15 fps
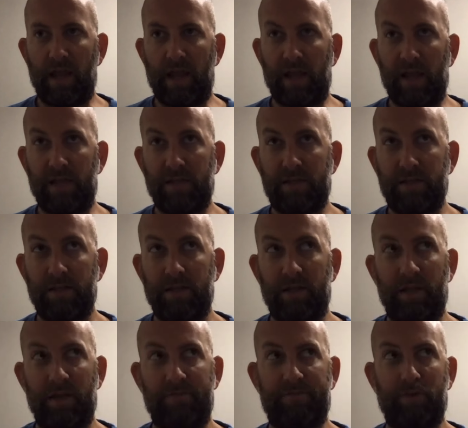and
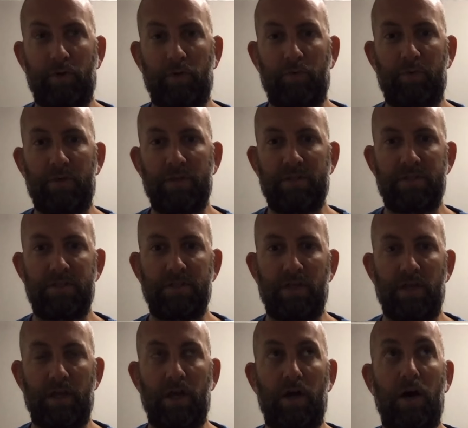if there are
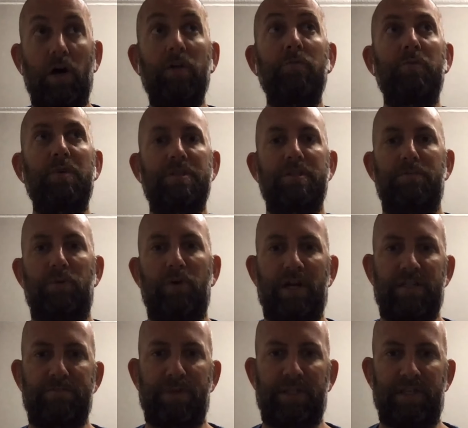unreasonable
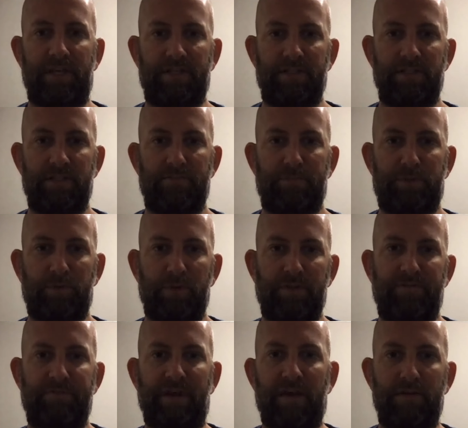expectations between
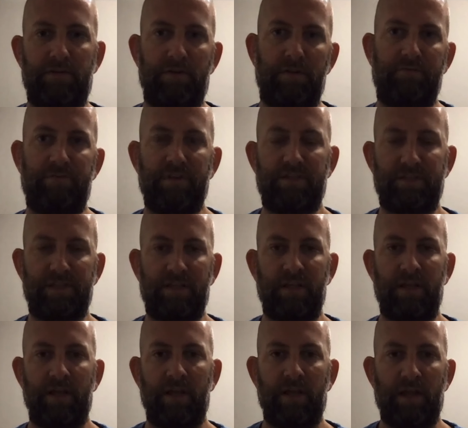the founder and the
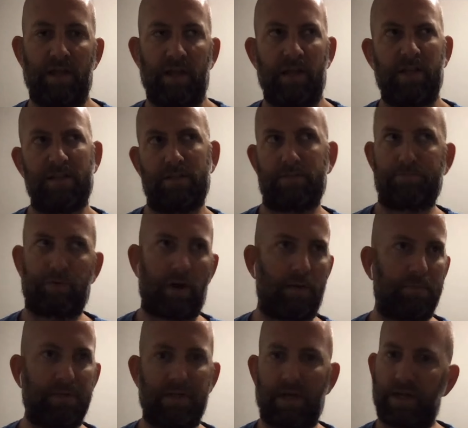VC, it's
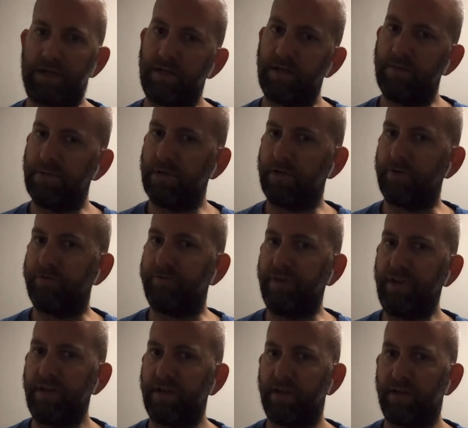probably not going to be a good
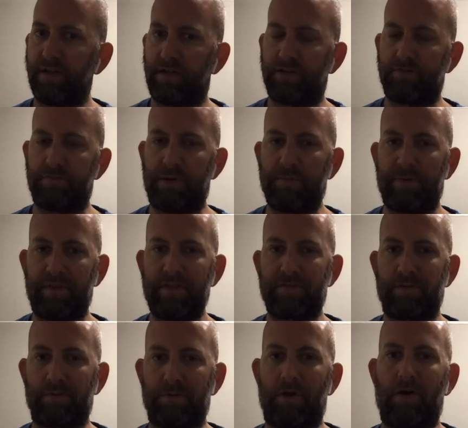fit. Because remember, these
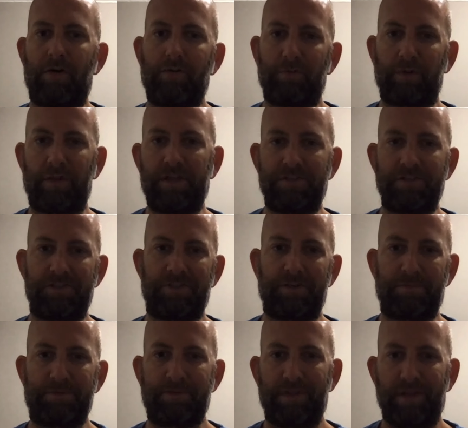are long
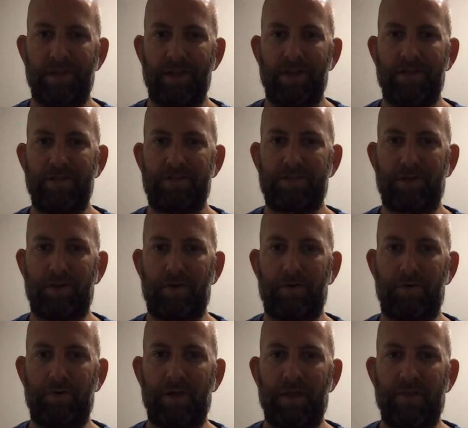relationships.
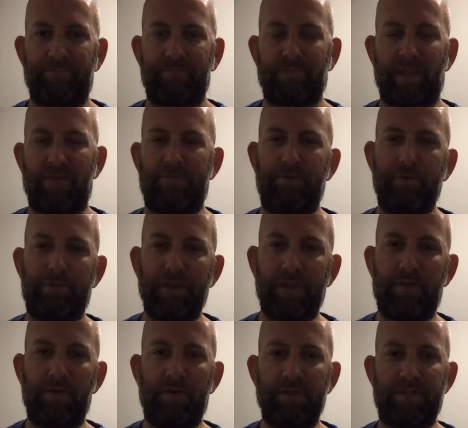So if you
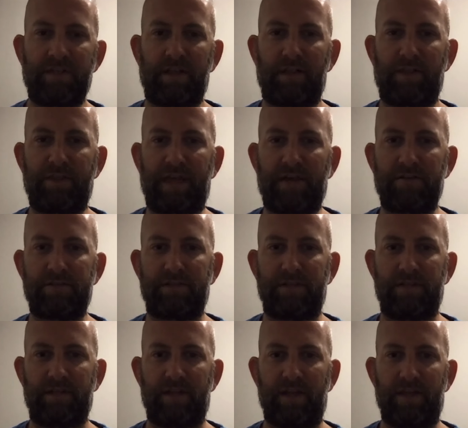think you can sell
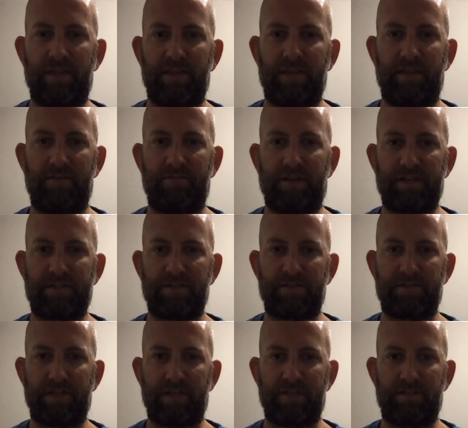1,000 and the investor
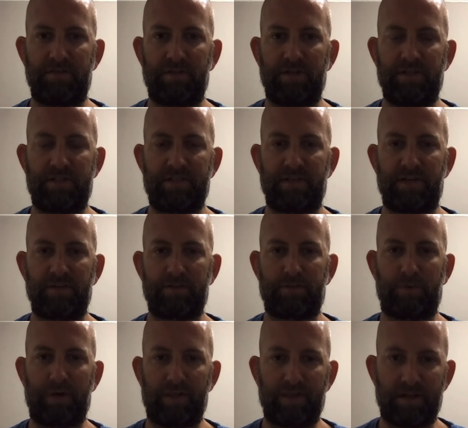says you need to sell
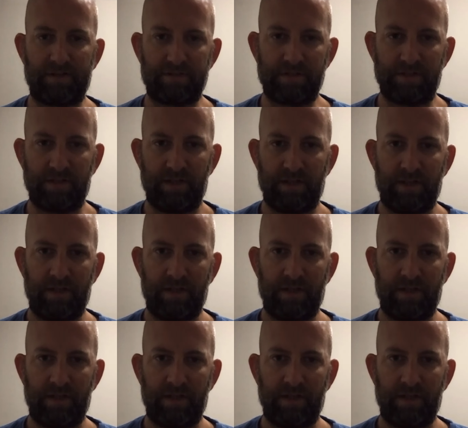20,000,